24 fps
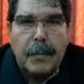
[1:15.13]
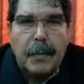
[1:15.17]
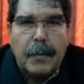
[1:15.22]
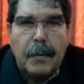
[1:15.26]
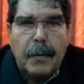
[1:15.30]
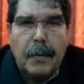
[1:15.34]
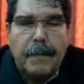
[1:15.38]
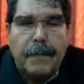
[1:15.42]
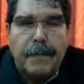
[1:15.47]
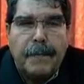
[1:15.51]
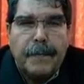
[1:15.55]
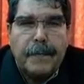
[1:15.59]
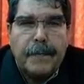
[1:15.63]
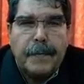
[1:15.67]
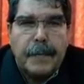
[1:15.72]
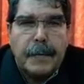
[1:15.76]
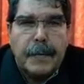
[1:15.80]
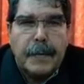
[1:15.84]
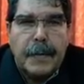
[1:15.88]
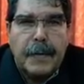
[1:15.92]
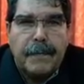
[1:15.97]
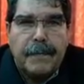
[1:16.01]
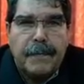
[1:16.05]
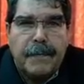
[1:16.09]
of
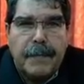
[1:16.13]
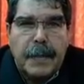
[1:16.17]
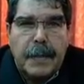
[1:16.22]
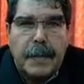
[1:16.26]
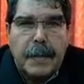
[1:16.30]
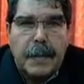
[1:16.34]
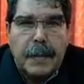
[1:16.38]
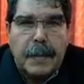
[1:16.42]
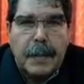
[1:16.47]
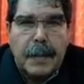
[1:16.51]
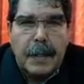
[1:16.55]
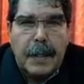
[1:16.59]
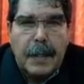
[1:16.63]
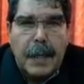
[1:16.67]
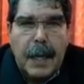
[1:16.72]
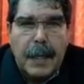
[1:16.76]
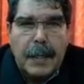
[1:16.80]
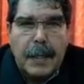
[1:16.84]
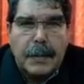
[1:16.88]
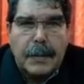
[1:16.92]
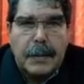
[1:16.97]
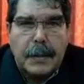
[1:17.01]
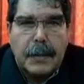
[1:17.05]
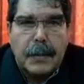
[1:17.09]
defeating the
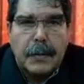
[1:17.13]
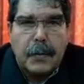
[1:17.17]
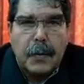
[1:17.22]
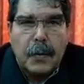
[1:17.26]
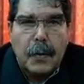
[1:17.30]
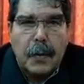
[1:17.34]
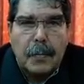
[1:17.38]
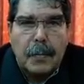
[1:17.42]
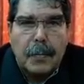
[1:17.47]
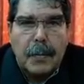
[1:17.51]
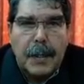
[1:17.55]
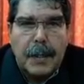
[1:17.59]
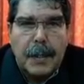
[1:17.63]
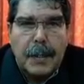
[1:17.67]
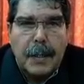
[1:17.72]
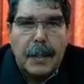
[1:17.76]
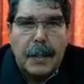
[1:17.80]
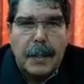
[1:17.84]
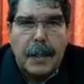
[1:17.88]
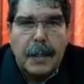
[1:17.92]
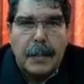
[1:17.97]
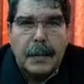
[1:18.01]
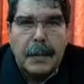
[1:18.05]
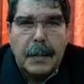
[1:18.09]
Daesh in
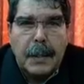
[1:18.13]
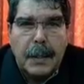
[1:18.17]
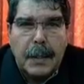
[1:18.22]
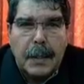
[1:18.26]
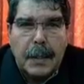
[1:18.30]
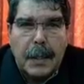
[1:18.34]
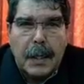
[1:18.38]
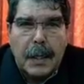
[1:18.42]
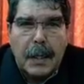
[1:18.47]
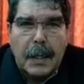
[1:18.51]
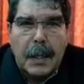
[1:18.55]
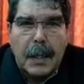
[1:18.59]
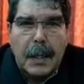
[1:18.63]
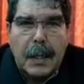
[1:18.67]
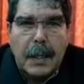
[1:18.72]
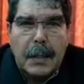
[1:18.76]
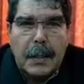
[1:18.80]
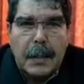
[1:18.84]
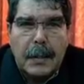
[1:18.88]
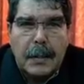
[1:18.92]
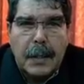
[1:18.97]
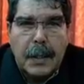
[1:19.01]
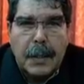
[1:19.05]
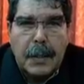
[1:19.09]
Kobane and in Raqqa,
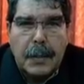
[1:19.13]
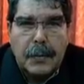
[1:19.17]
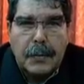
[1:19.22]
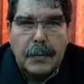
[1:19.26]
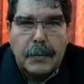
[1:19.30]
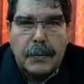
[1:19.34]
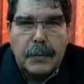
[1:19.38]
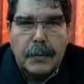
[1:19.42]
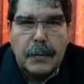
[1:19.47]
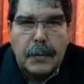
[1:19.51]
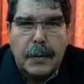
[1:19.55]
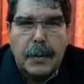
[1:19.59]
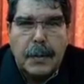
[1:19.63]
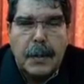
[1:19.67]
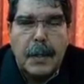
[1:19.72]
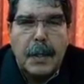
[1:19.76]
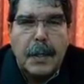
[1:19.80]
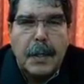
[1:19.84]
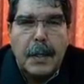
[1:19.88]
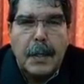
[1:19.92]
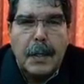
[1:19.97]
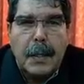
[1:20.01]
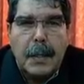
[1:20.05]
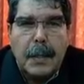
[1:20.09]
in Deir ez-Zor,
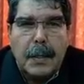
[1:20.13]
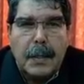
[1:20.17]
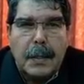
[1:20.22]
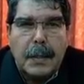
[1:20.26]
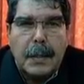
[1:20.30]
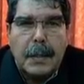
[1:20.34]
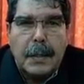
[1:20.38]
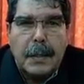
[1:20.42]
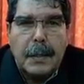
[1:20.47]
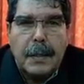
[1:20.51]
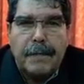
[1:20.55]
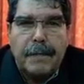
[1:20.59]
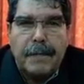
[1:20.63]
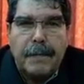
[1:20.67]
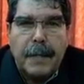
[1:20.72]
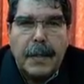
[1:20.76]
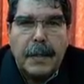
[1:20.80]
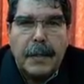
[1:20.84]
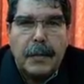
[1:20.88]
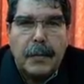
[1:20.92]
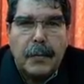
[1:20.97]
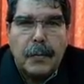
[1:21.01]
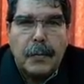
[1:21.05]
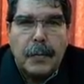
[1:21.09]
they
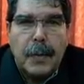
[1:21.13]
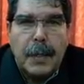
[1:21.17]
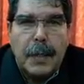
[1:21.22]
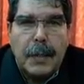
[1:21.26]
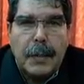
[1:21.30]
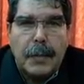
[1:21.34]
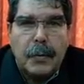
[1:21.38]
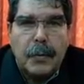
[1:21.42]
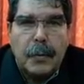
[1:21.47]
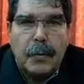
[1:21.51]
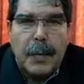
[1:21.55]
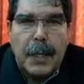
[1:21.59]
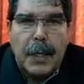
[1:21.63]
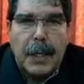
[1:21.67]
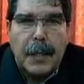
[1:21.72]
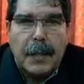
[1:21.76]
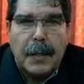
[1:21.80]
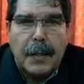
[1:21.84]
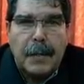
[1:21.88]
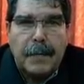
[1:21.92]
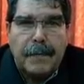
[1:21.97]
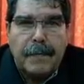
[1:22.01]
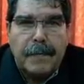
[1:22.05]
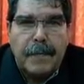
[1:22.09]
find a way to make
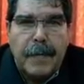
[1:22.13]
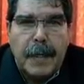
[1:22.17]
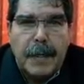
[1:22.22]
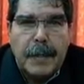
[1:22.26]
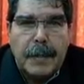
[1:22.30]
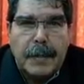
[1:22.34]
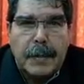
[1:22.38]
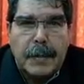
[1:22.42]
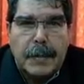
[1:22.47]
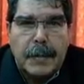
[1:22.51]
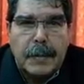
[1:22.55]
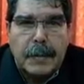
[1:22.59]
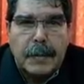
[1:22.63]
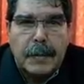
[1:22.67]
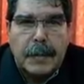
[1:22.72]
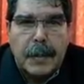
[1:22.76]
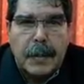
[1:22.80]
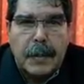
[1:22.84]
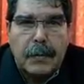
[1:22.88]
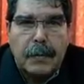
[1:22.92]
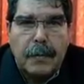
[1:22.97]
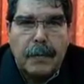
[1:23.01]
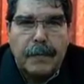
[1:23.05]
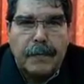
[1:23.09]
a revenge
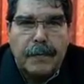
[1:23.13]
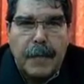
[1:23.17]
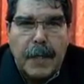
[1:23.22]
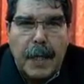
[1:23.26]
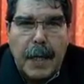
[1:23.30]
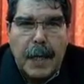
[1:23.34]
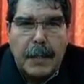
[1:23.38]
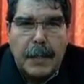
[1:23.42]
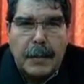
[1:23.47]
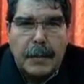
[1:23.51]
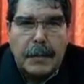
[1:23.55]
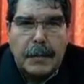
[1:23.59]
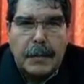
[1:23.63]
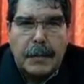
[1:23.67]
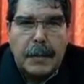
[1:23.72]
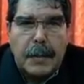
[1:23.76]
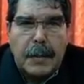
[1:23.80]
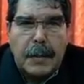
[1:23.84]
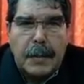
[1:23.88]
instead of Daesh,